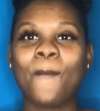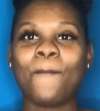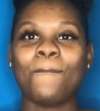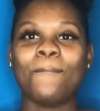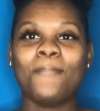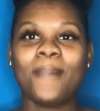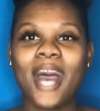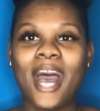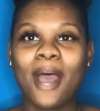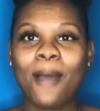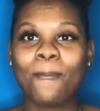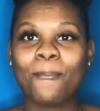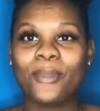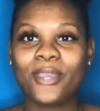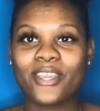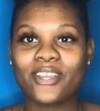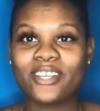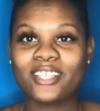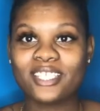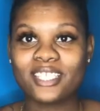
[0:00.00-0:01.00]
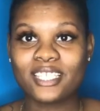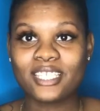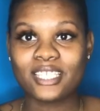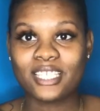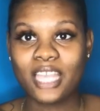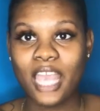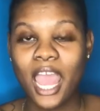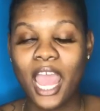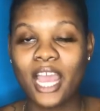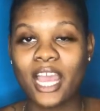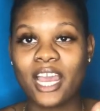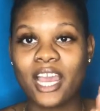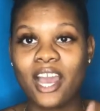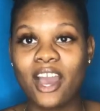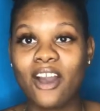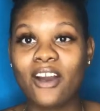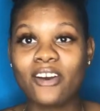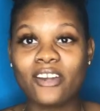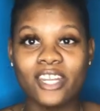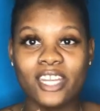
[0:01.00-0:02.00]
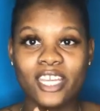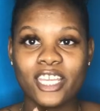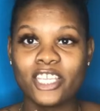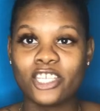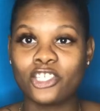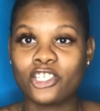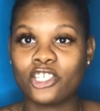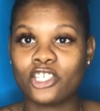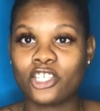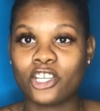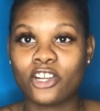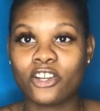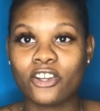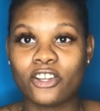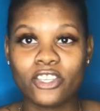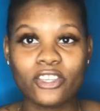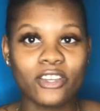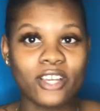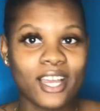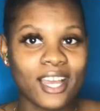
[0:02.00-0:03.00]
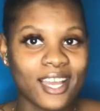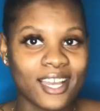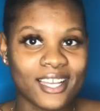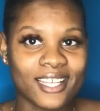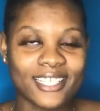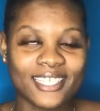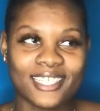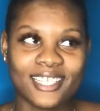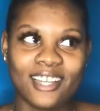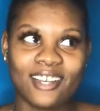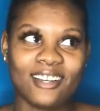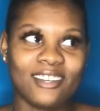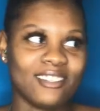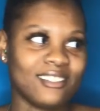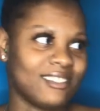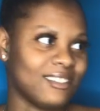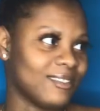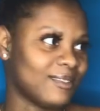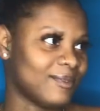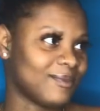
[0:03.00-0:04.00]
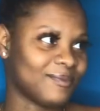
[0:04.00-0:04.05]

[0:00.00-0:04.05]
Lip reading: my piercings got caught to his shirt, you guys, y'all,